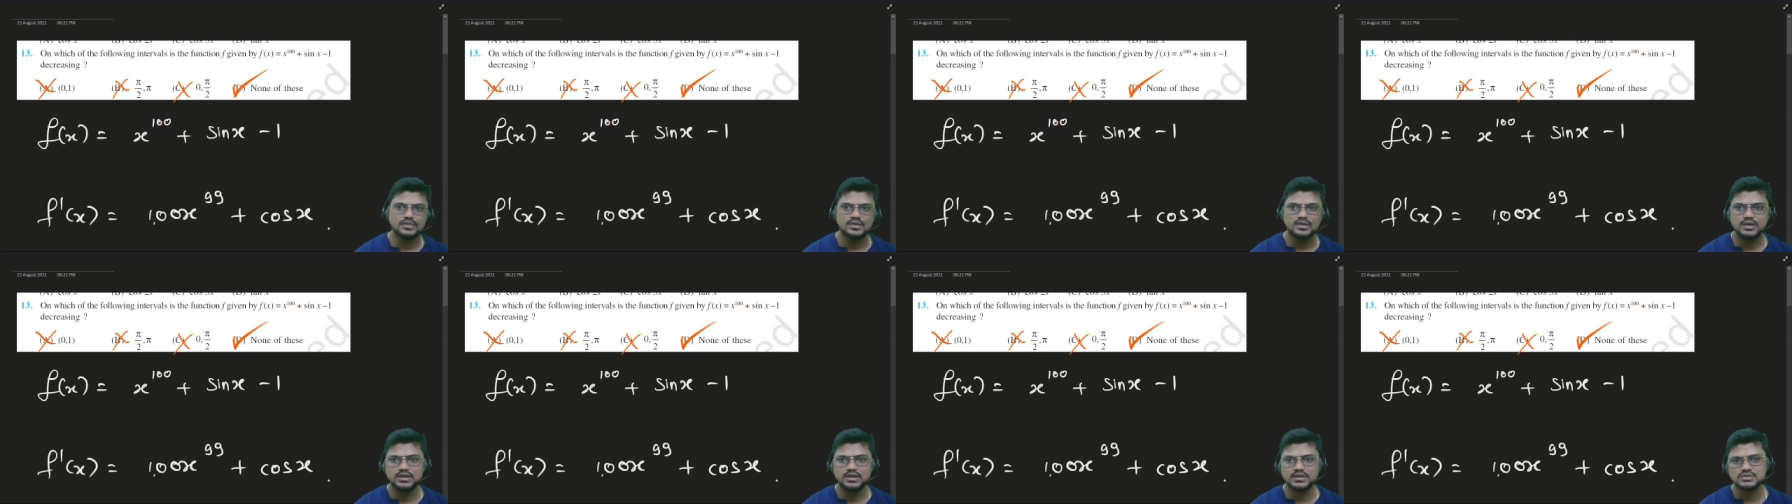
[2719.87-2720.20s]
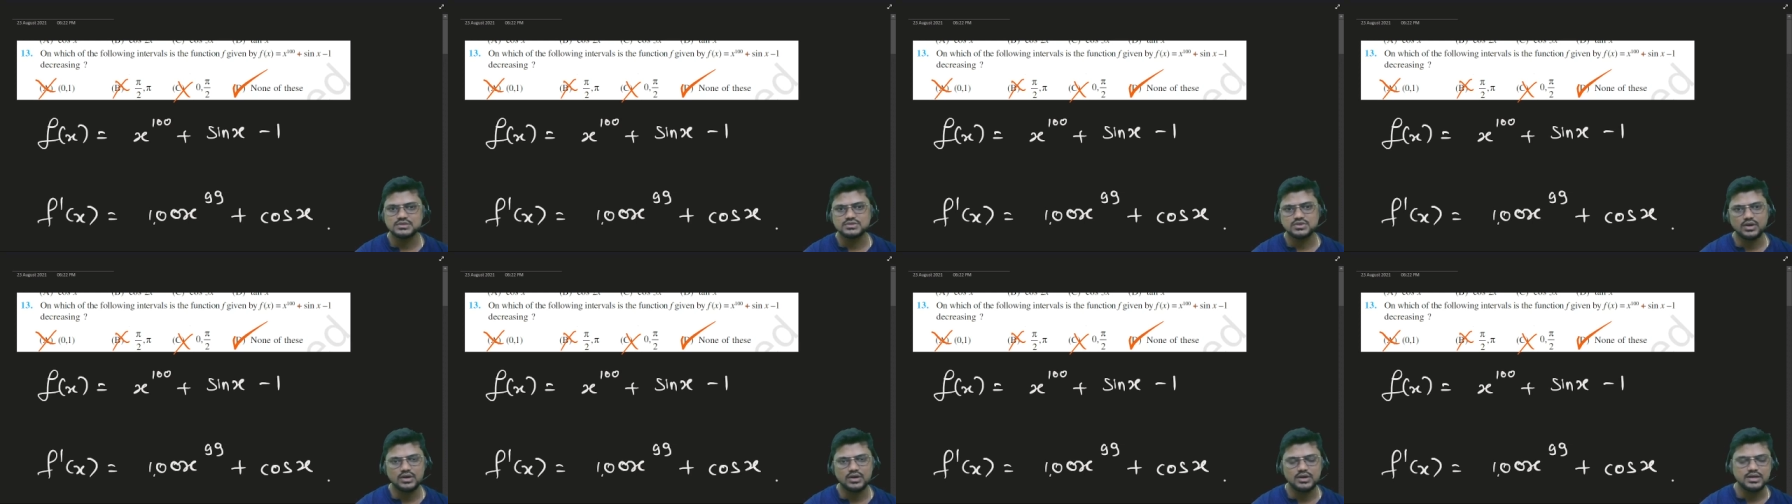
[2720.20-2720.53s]
It
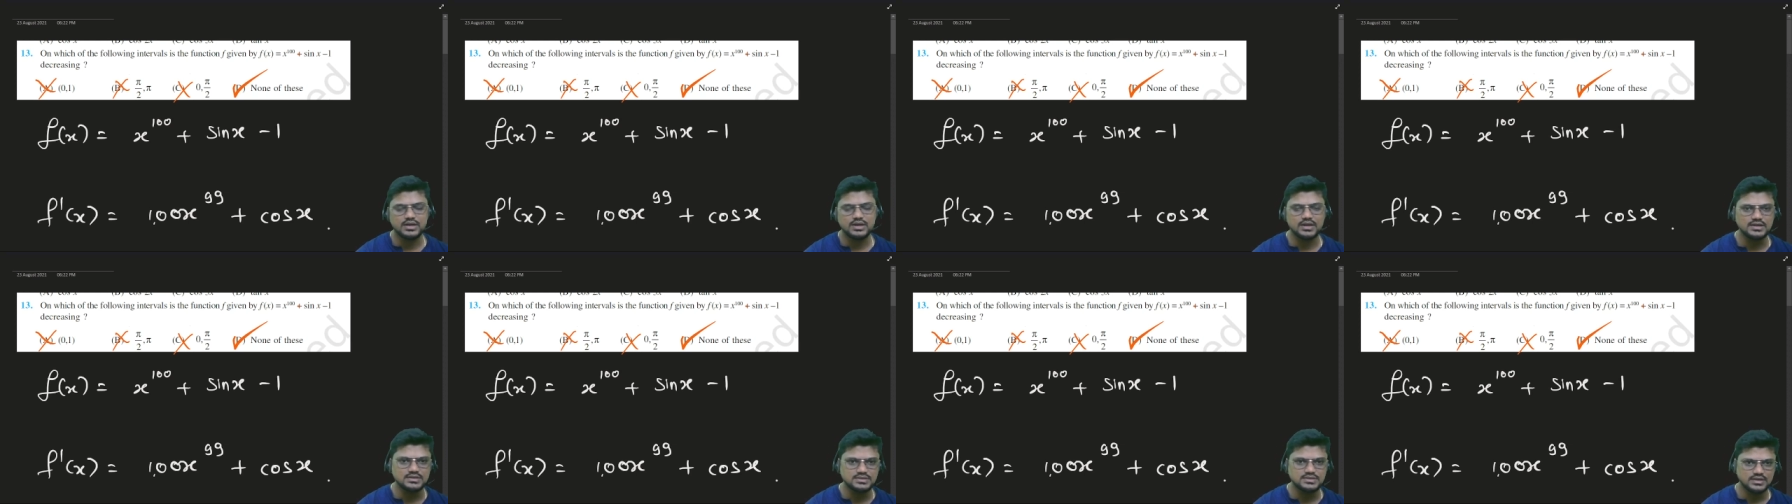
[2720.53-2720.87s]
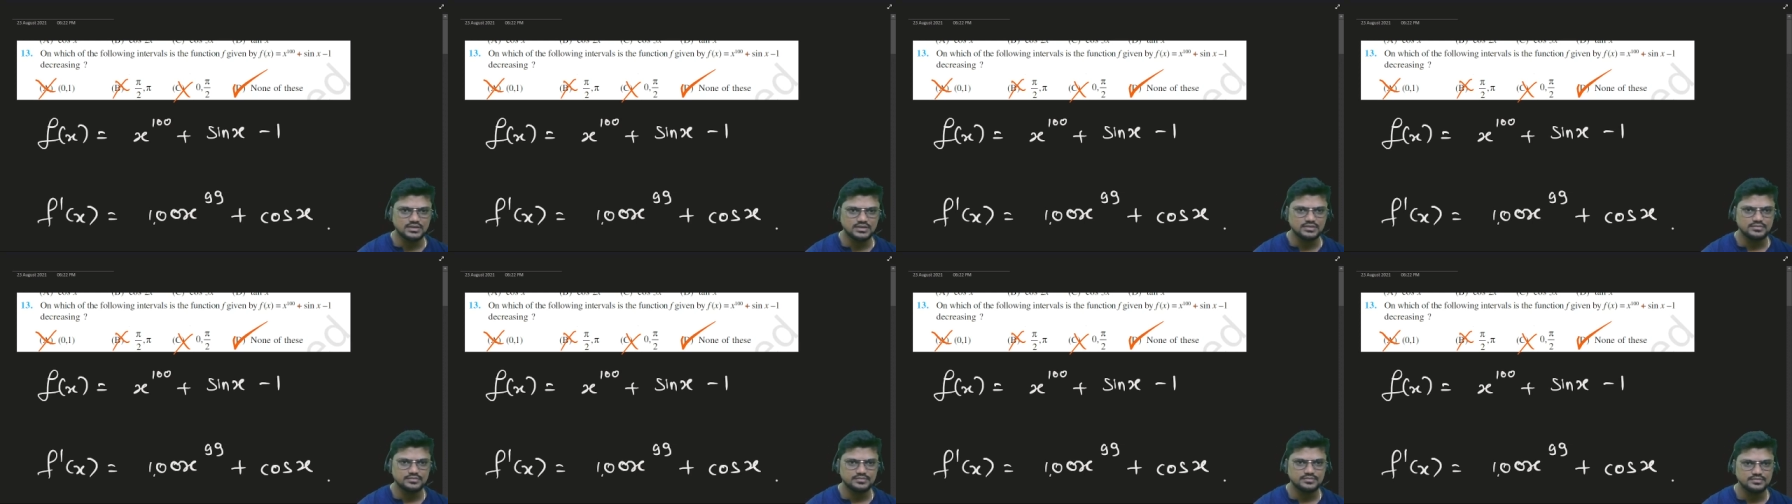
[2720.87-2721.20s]
is not
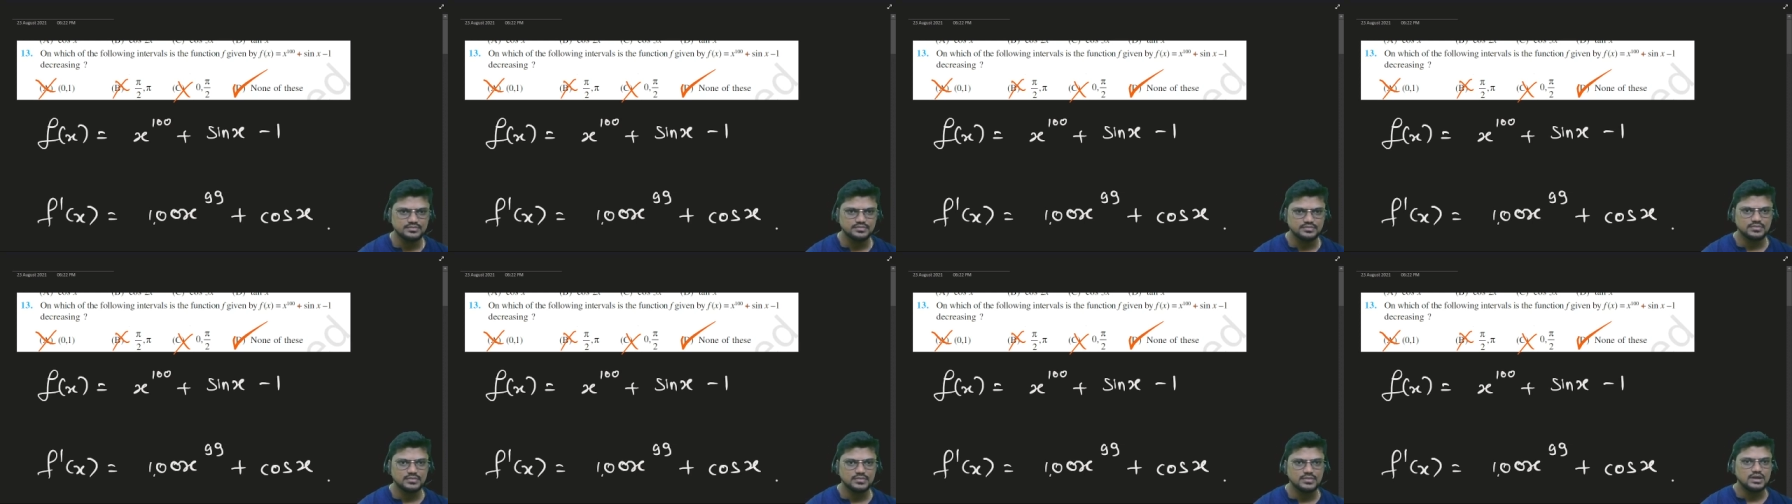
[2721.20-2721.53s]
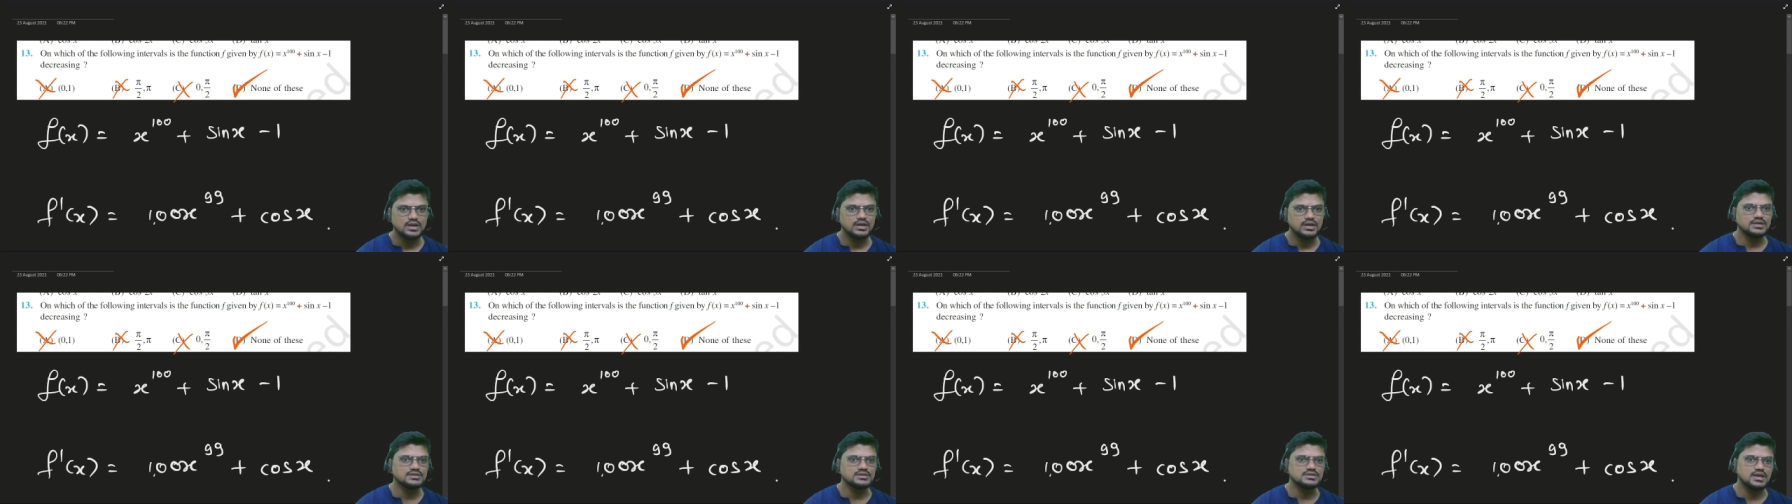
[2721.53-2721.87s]
decreasing.
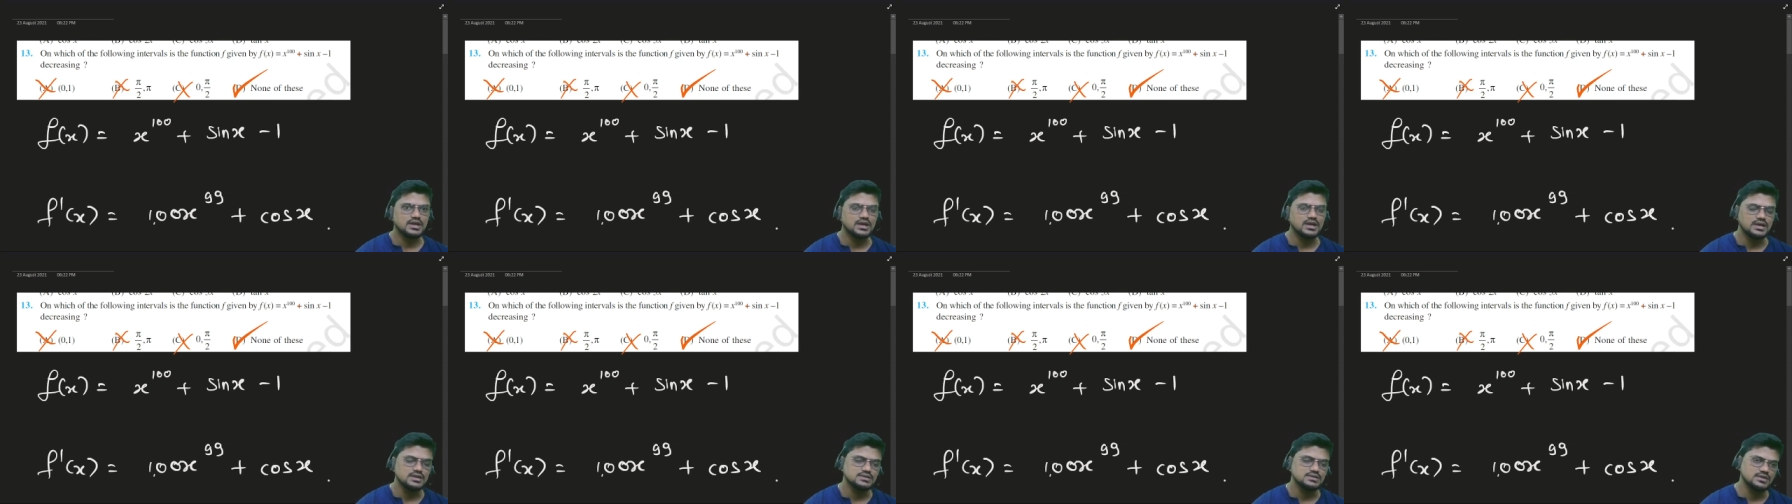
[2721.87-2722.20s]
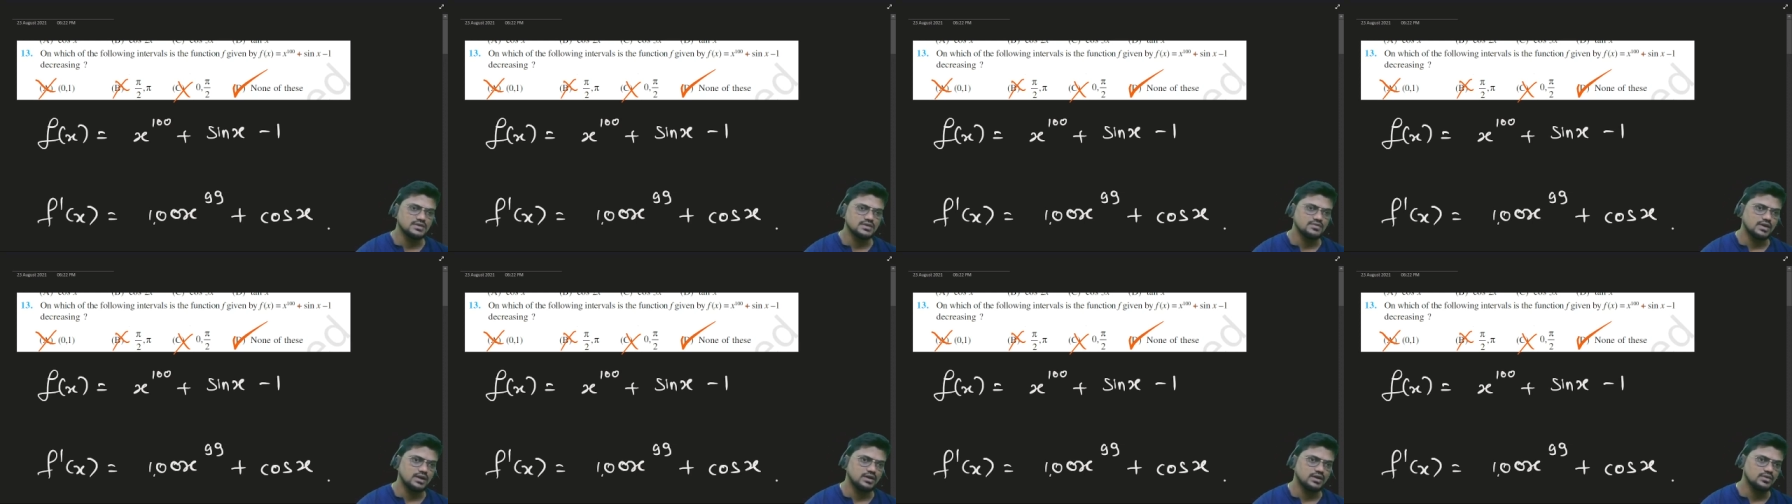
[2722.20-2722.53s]
It is
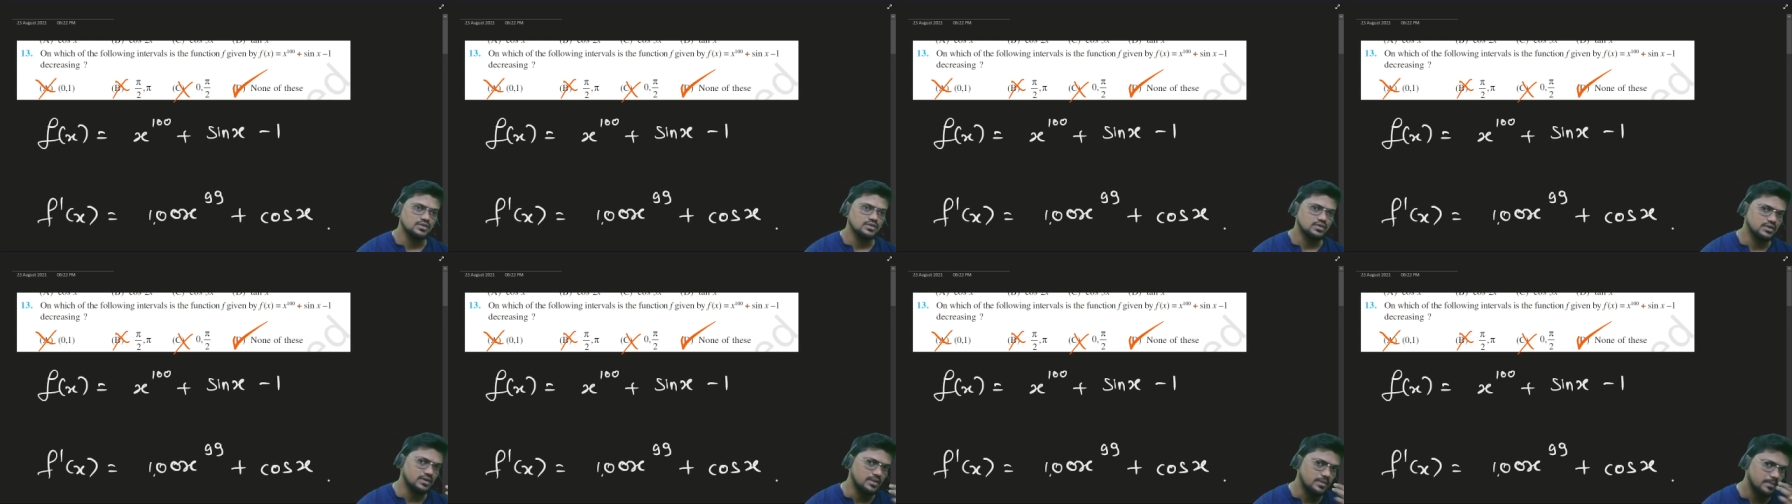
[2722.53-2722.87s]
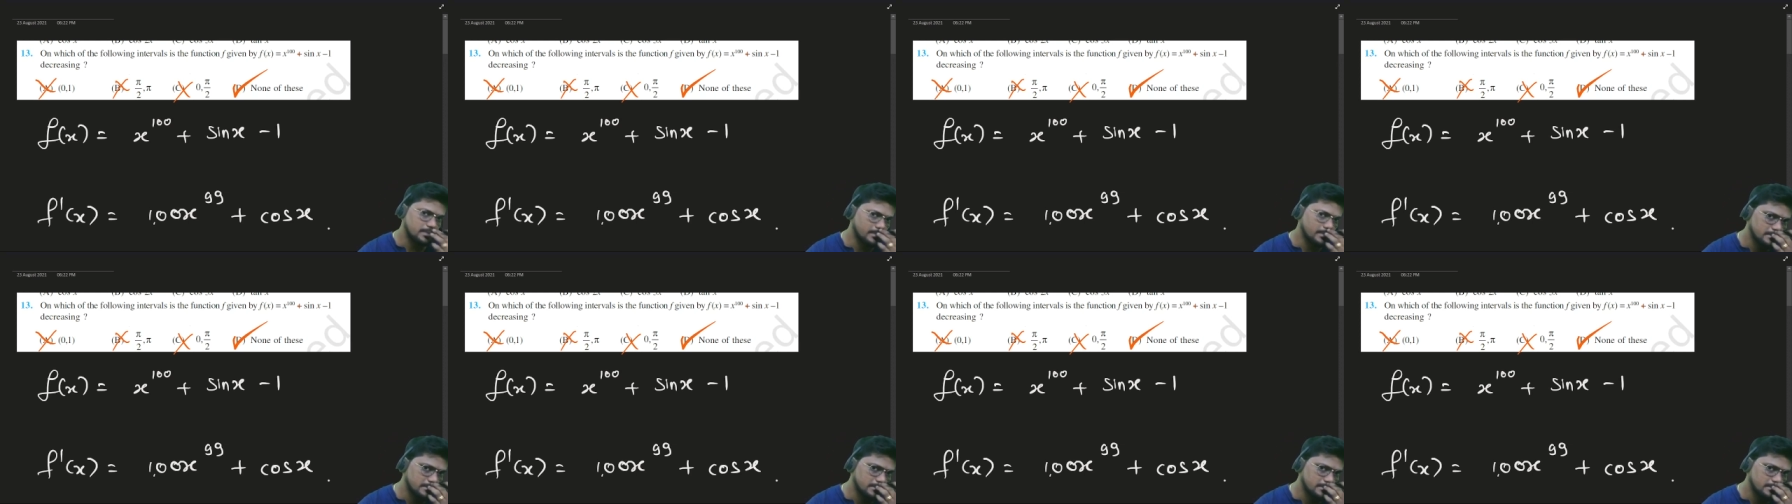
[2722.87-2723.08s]
increasing value only.